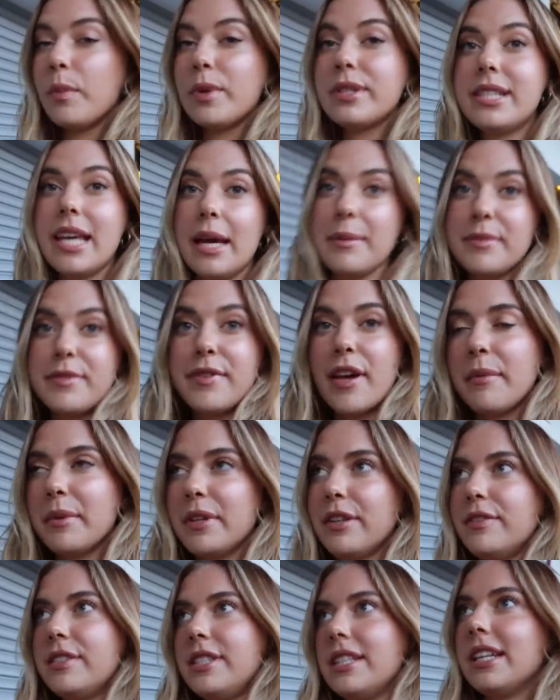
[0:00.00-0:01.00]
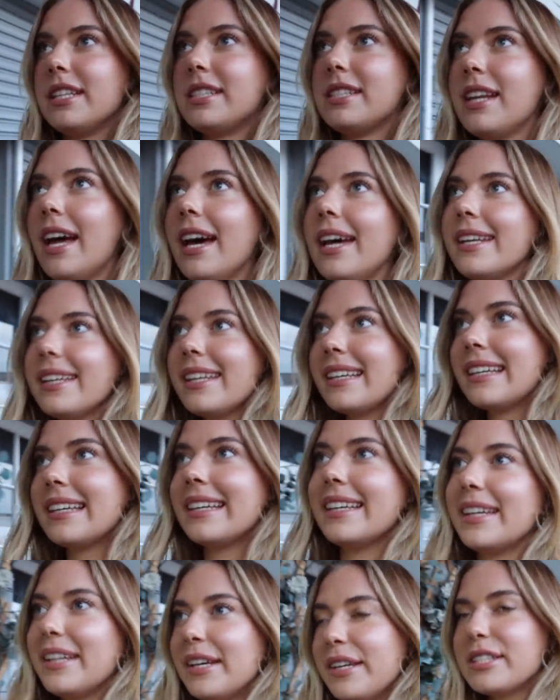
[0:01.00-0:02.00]
With Sam's family for dinner tonight,
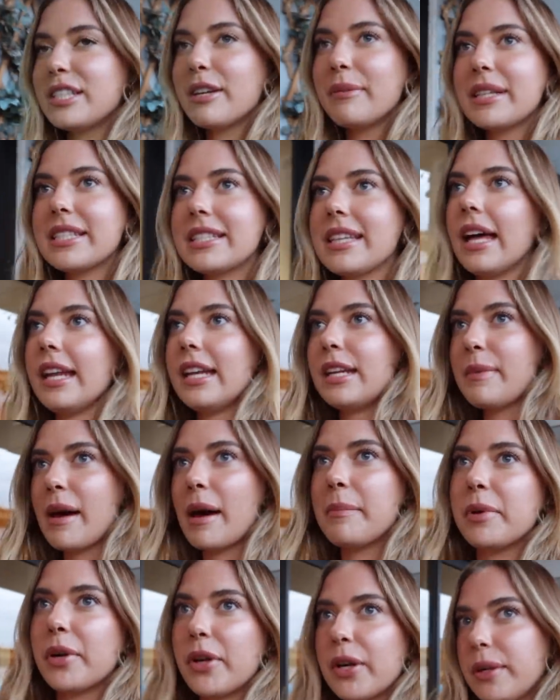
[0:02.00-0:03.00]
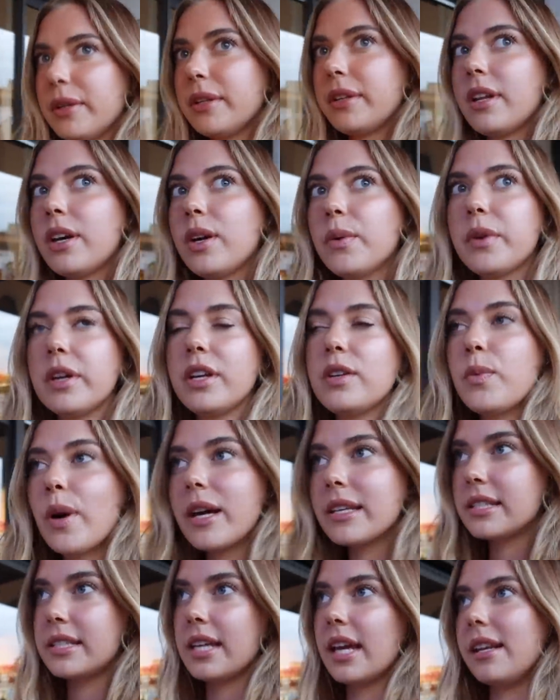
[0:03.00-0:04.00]
which I'm excited about. We're in
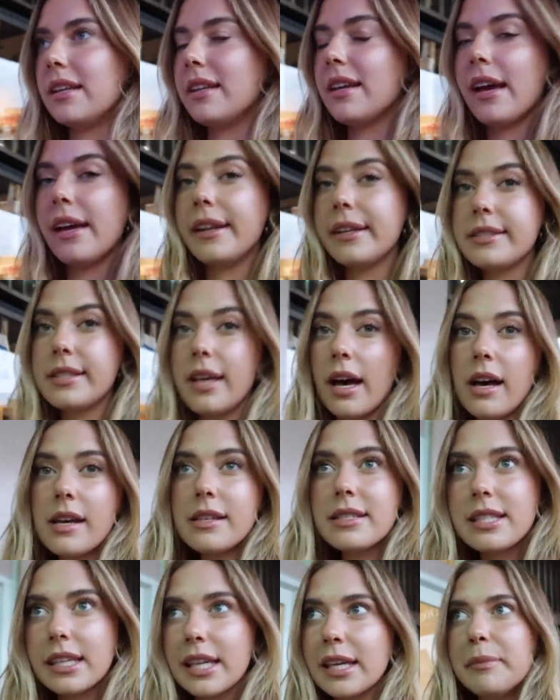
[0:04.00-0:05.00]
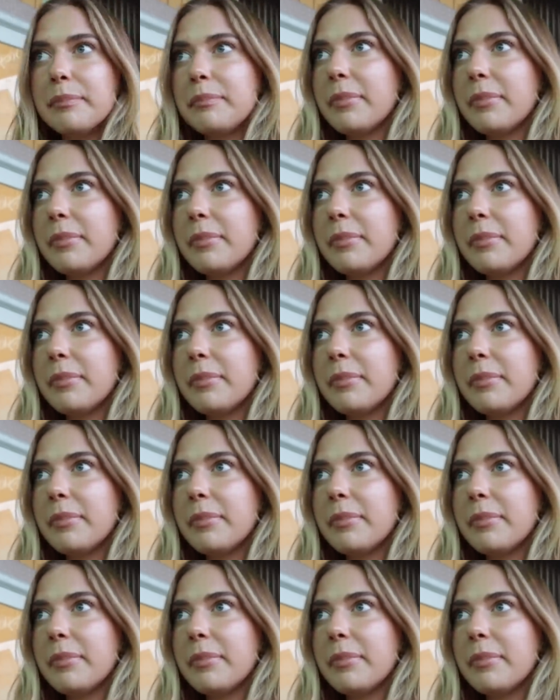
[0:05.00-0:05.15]
West End and it's hustling and